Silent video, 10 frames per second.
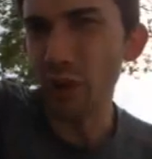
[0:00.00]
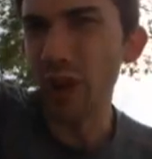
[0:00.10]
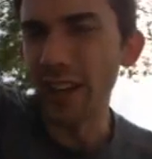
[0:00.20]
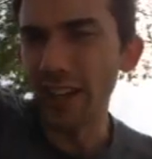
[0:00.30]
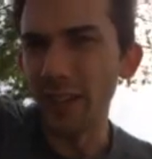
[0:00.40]

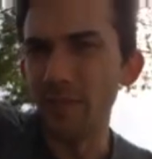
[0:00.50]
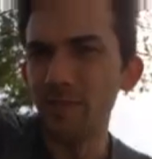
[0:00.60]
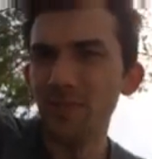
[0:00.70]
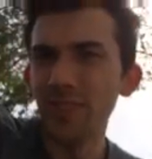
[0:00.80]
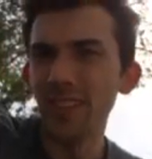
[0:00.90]
thru hiker
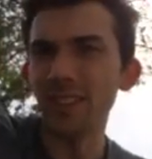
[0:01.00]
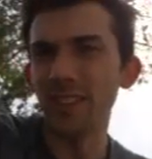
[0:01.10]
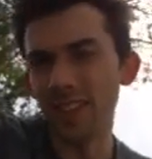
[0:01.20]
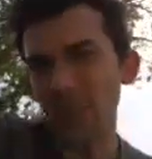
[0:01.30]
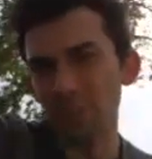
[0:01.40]

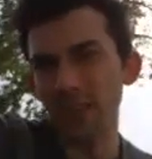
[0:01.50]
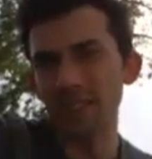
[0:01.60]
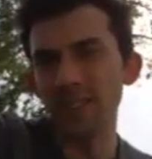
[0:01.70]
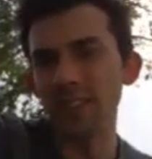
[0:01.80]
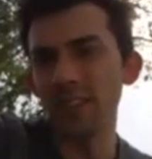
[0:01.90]
that does like the
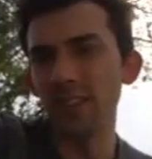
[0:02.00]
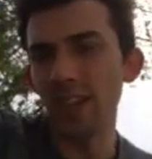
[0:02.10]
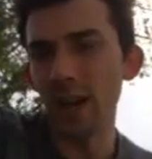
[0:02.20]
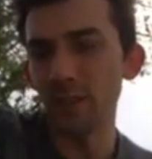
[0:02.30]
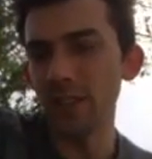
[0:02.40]
PCT
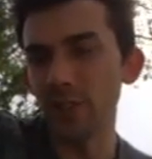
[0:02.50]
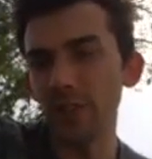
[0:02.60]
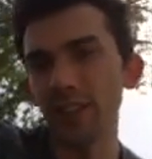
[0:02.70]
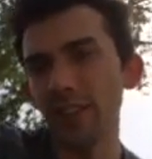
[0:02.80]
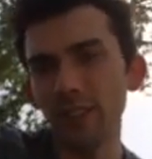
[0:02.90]
or the Appalachian
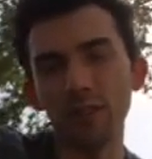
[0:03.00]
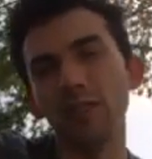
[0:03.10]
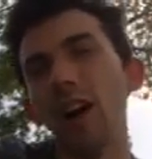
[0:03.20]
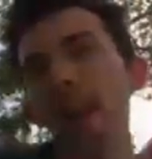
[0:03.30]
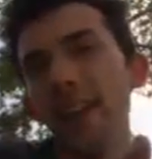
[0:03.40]
Trail,
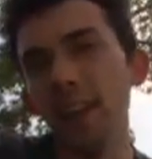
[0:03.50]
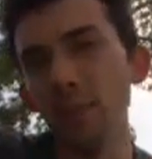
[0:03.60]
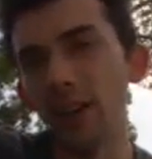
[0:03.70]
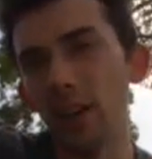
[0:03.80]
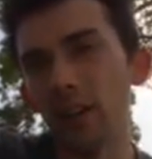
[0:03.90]
or not
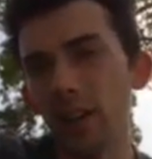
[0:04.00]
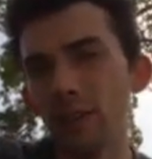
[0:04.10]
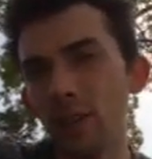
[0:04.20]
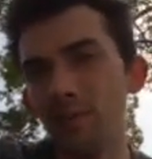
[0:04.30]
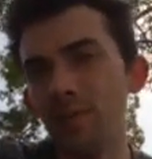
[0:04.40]
any, but a
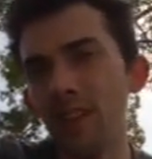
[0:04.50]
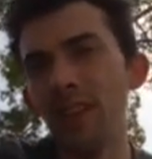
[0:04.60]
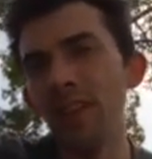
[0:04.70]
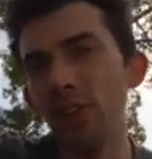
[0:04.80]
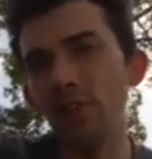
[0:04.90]
lot of them
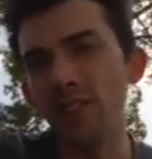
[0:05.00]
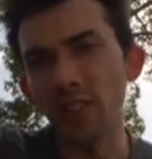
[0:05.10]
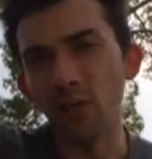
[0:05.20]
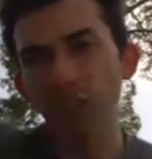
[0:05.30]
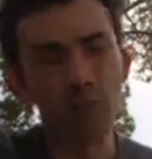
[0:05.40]
use
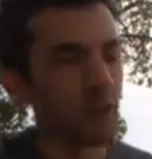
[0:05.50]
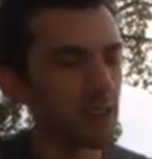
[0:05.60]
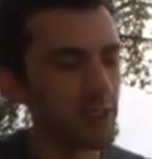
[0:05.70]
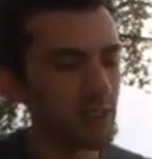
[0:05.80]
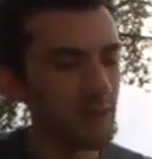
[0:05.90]
these water
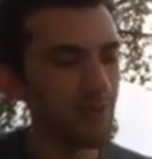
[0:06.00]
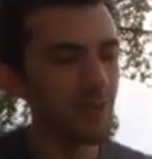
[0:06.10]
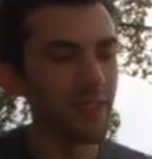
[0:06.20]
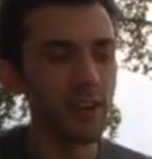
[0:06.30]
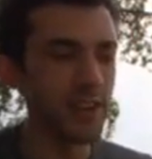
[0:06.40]
bottles.
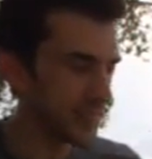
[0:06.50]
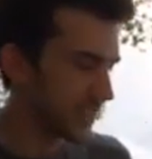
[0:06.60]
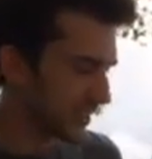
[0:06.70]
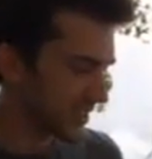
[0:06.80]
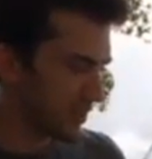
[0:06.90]
They're
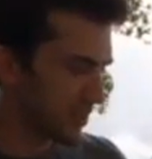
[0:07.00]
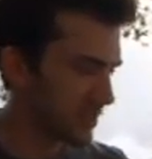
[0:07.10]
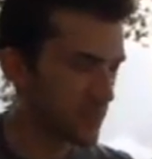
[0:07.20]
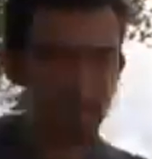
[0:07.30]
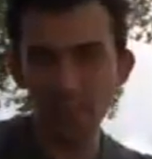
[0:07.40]
easy to slip
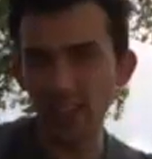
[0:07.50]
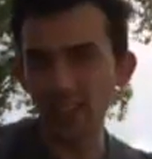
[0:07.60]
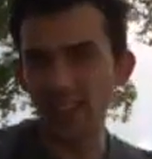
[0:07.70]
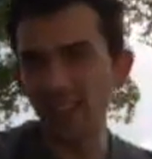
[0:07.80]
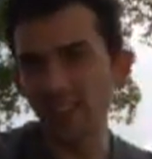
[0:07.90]
into
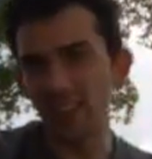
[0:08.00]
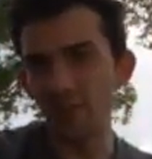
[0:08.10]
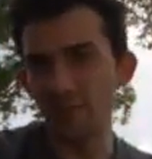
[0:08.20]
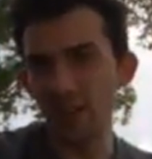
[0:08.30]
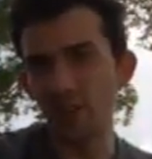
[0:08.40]
like these
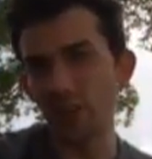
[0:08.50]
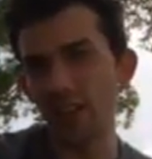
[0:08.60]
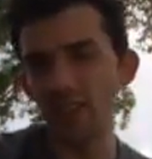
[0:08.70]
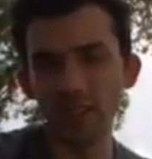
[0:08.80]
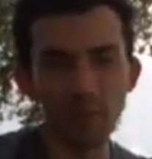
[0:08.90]
mesh
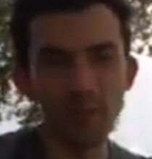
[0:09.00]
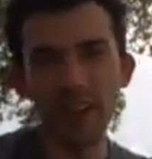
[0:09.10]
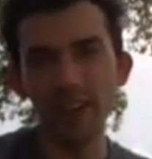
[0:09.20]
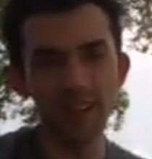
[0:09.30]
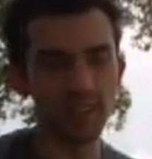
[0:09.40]
things on your bag